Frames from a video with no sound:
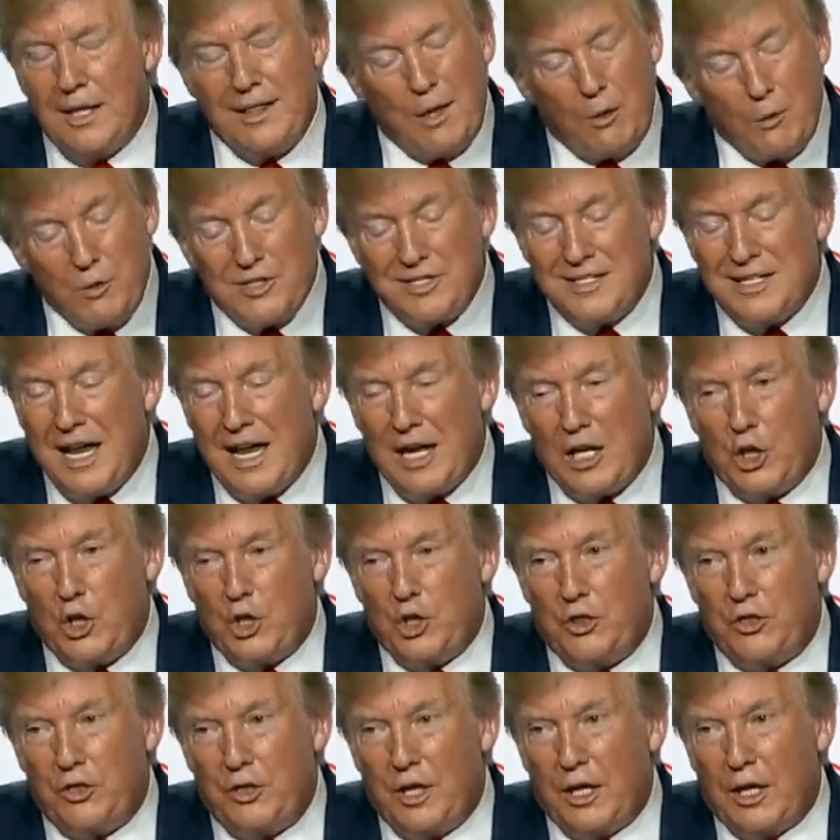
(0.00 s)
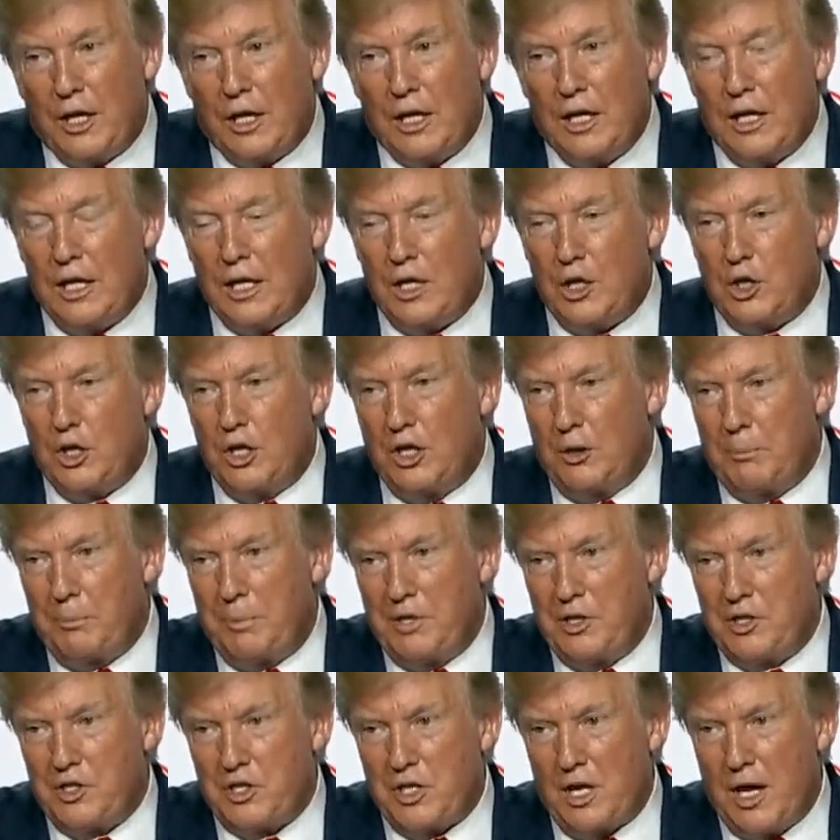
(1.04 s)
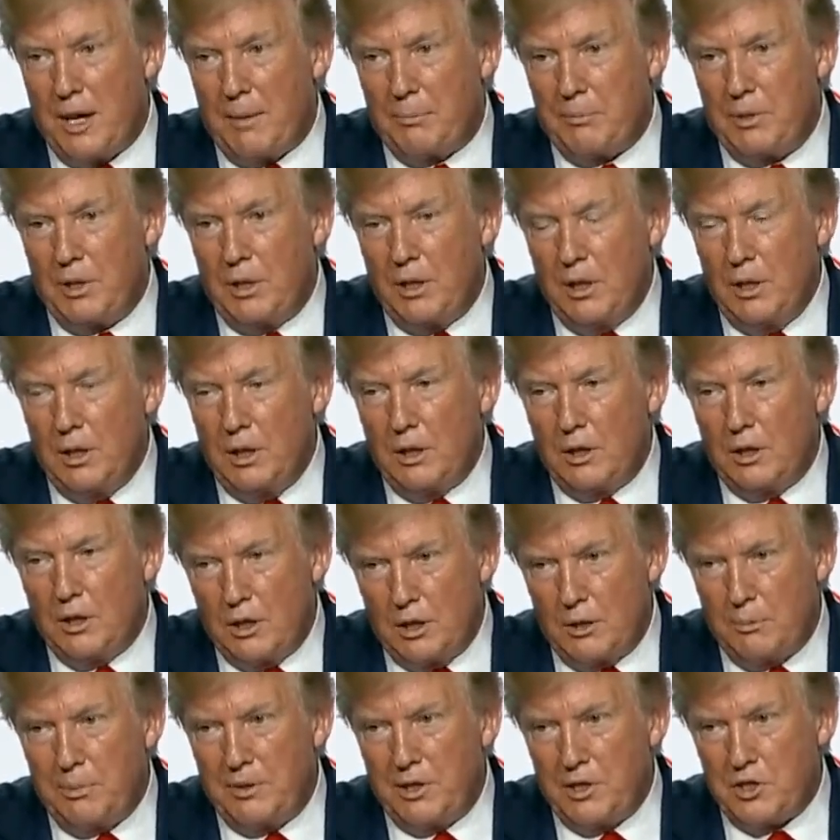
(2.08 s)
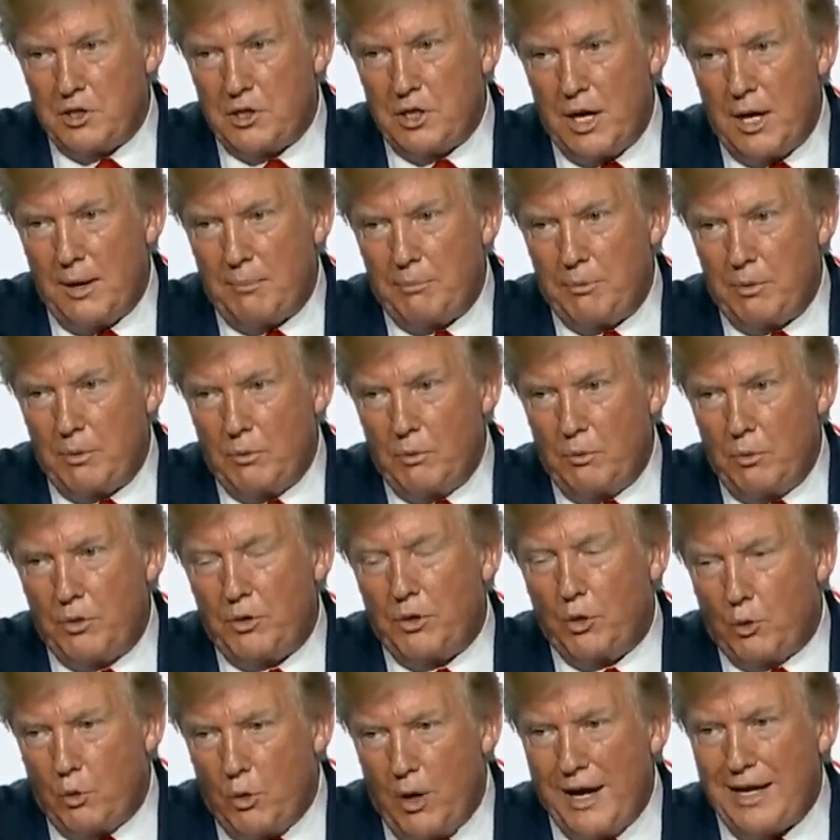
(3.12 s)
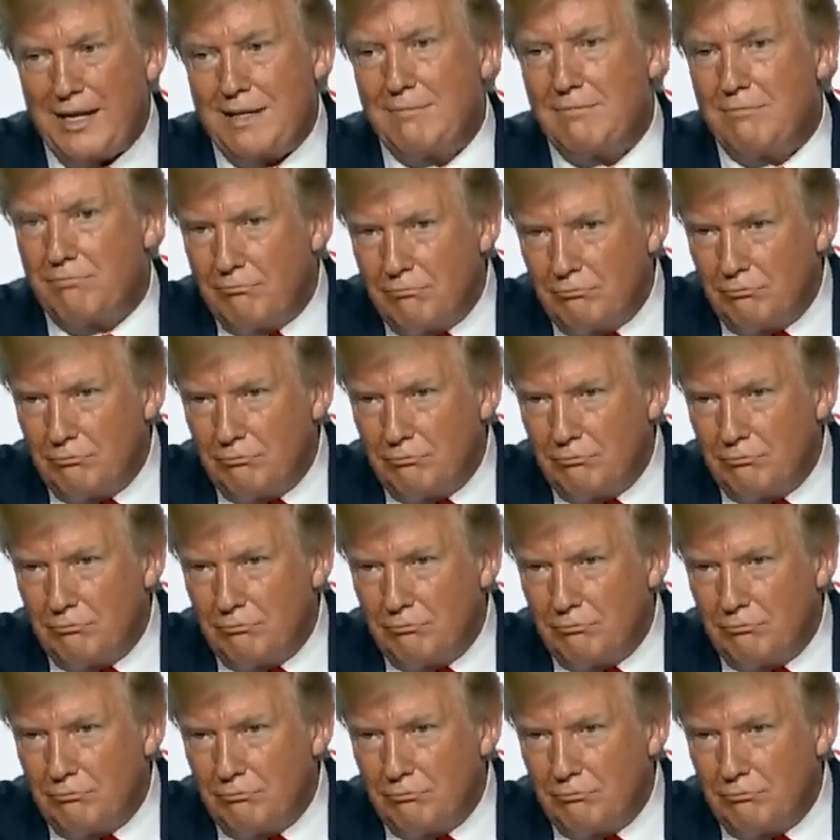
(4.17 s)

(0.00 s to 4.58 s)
That was not a good thing. It could have been stopped. Could have been stopped with the right